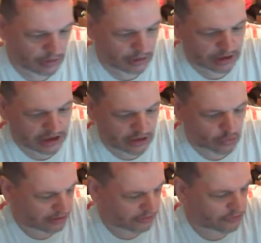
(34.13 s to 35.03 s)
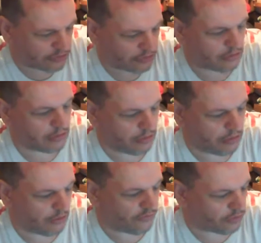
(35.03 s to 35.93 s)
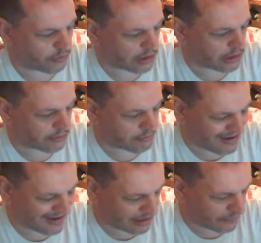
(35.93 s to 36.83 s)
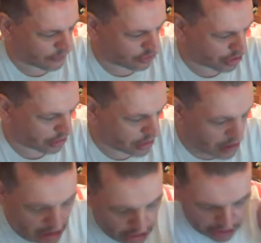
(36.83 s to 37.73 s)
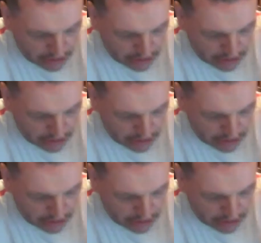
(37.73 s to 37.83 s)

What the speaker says: It's for me magnet fishing. The only thing I